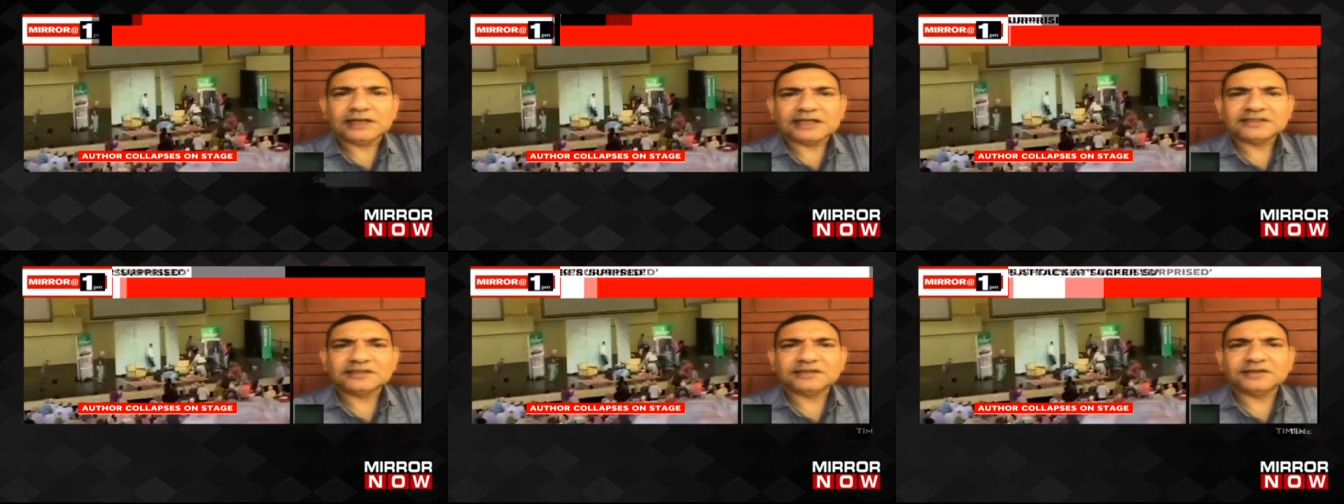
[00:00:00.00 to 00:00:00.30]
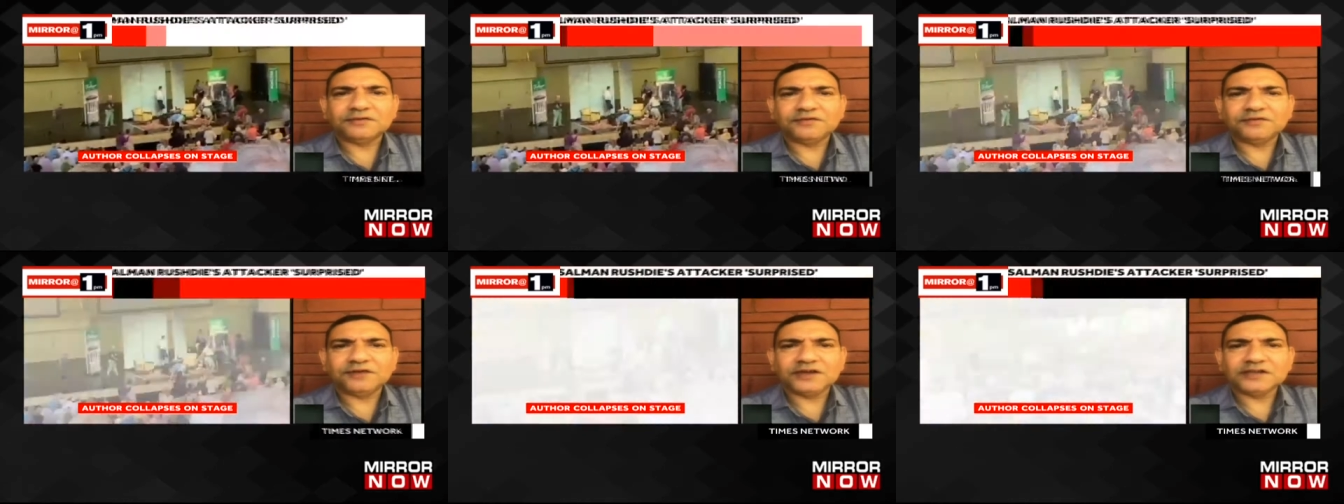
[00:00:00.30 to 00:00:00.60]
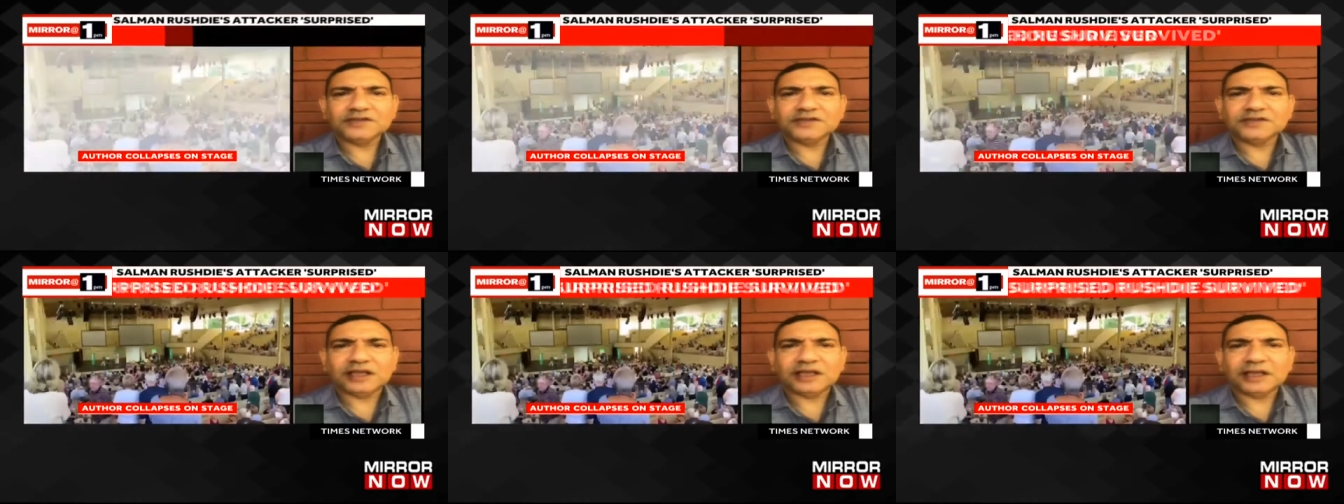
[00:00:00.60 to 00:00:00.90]
That's the
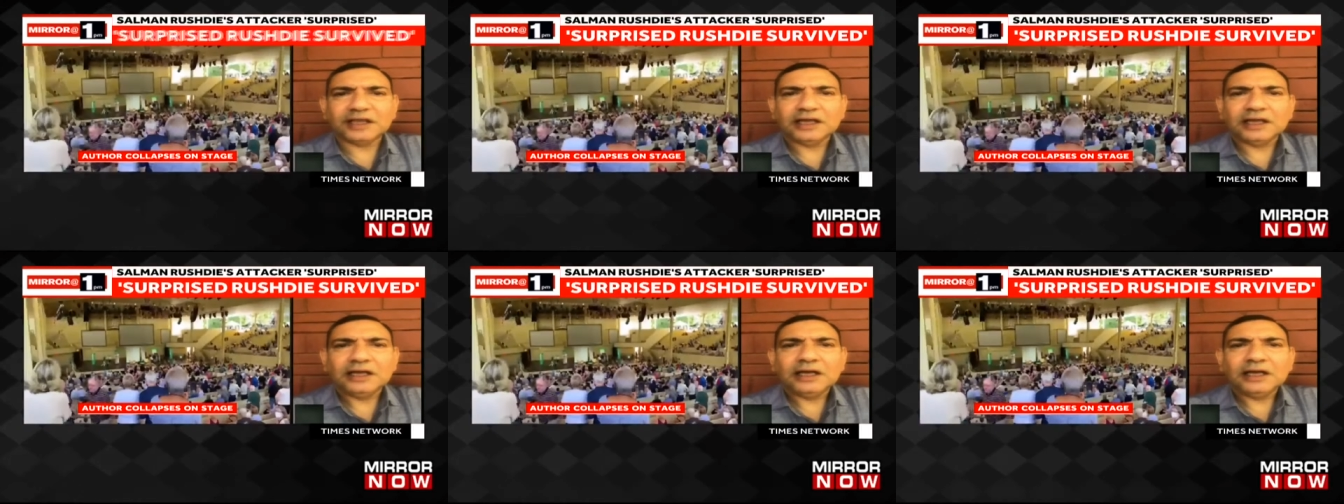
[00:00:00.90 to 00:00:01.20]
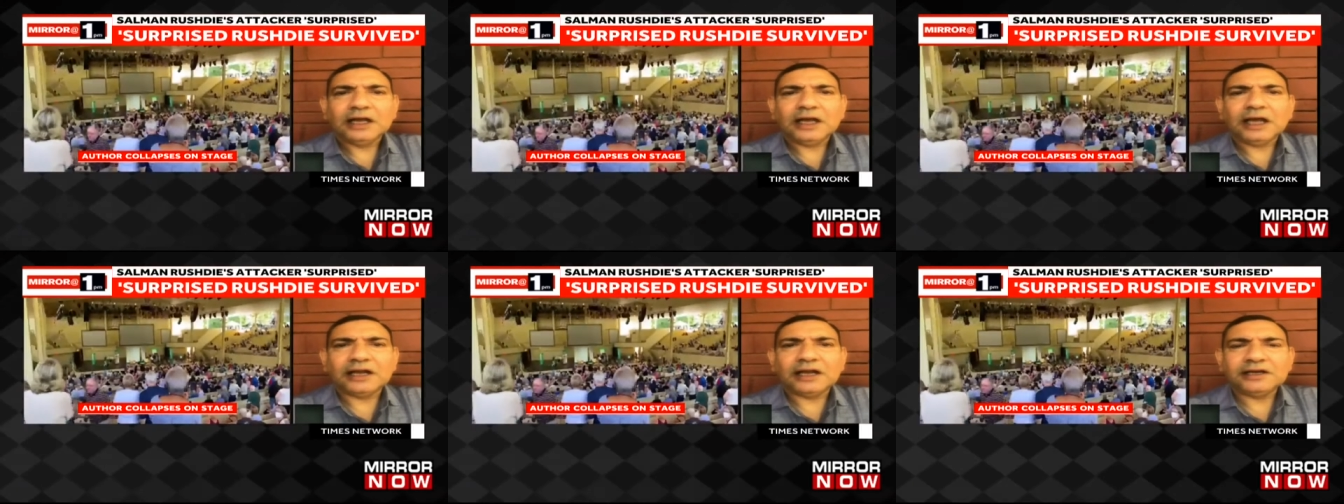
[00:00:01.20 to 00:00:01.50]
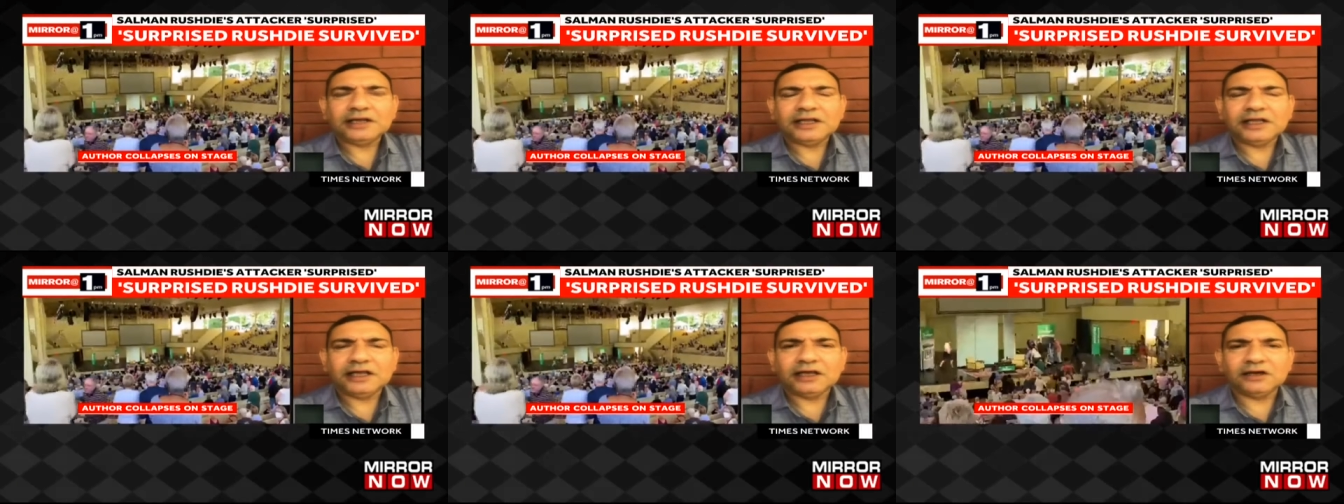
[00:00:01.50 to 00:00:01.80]
first thing.
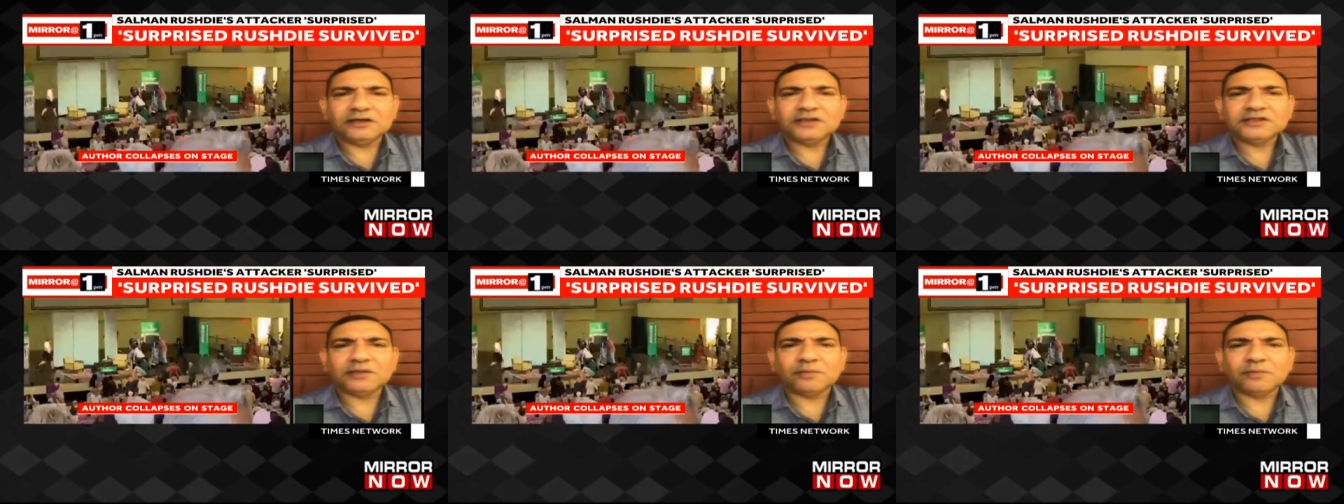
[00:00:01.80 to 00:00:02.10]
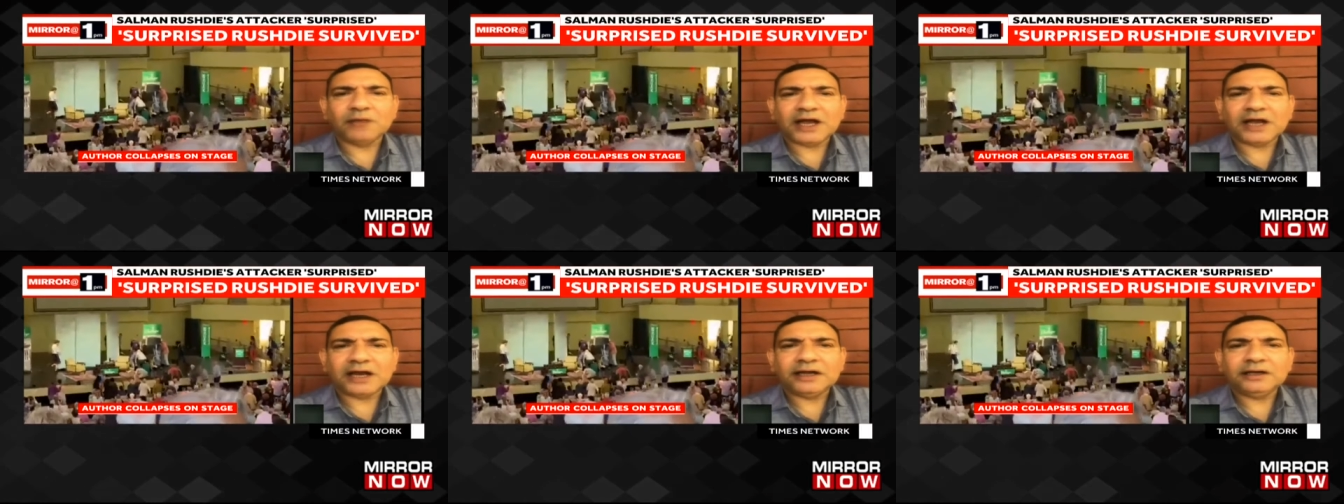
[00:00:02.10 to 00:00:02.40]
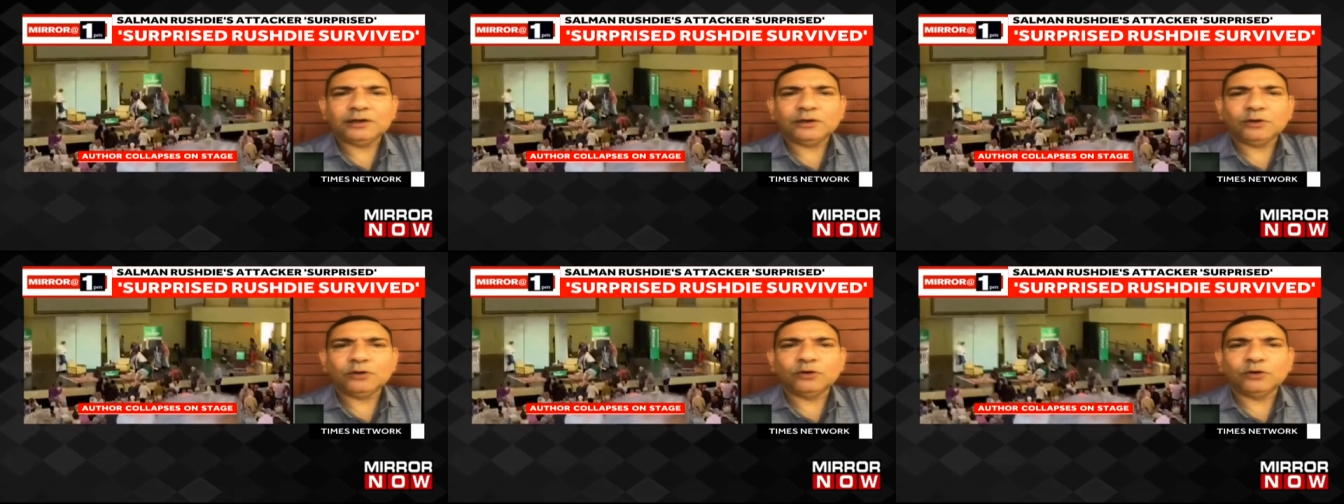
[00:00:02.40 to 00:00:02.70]
And here is a
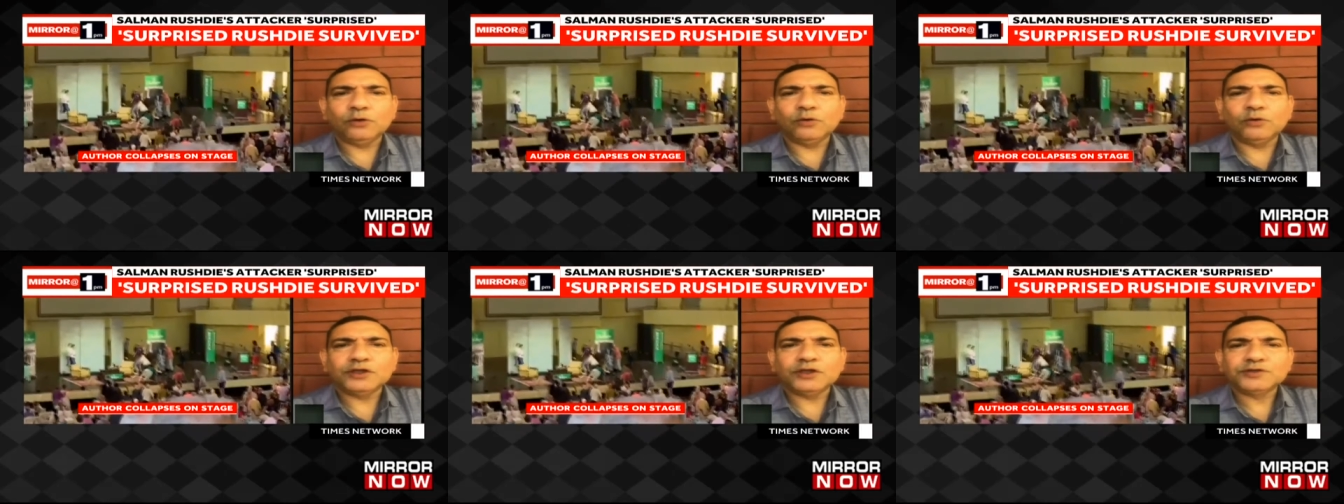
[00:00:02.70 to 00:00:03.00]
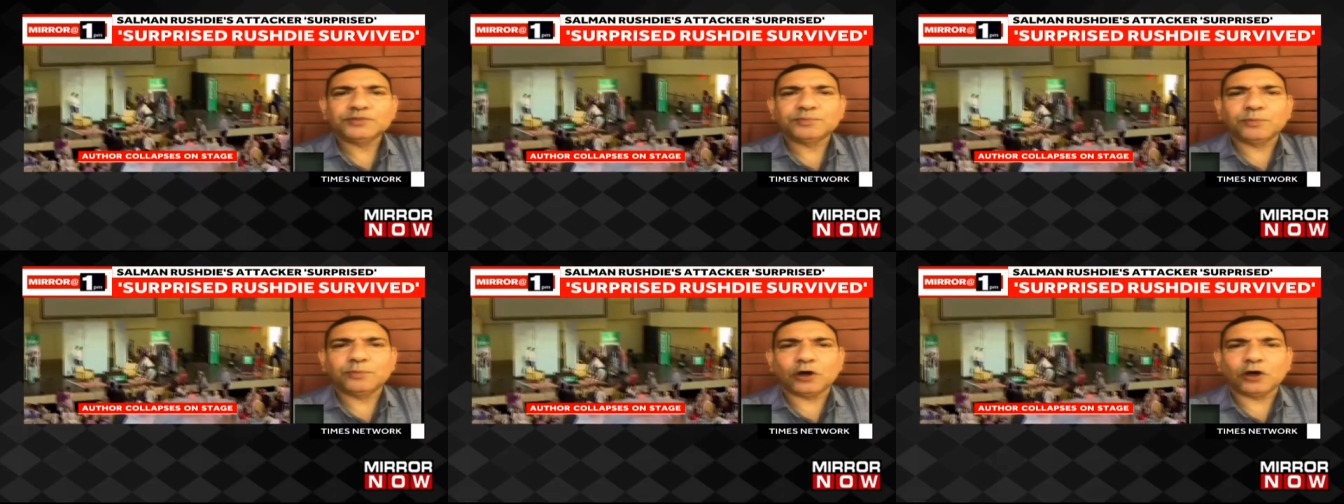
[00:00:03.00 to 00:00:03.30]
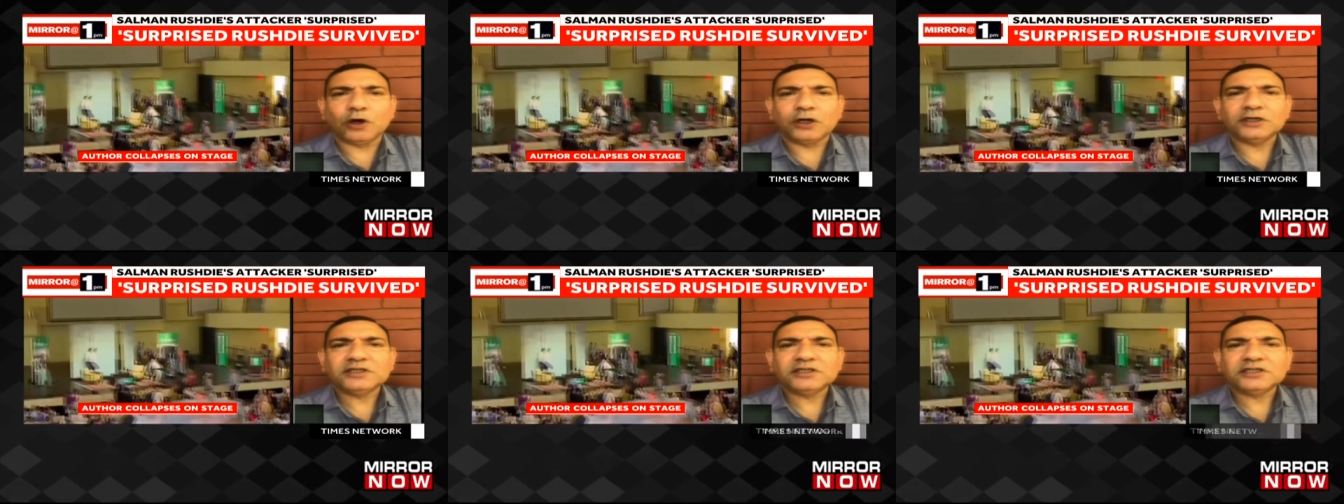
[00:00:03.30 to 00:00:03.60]
man who was
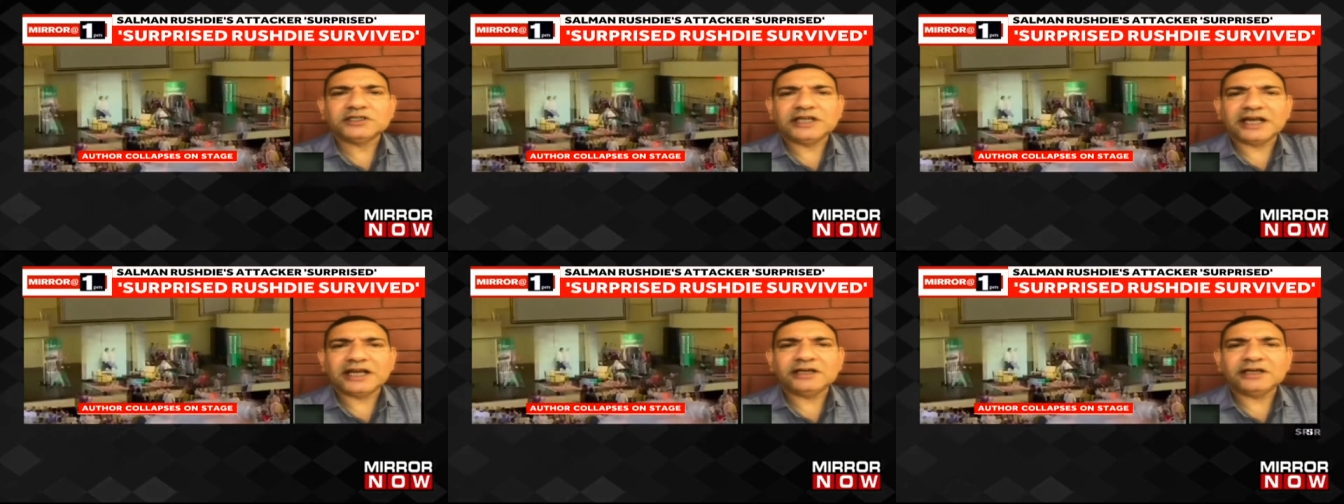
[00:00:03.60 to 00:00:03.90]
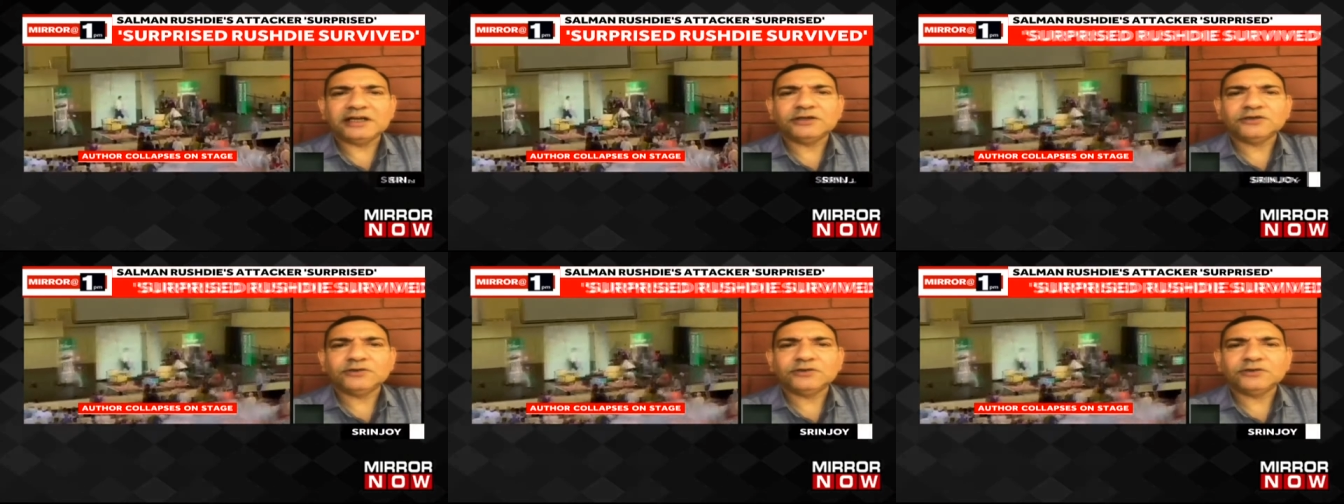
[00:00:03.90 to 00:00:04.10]
born 10,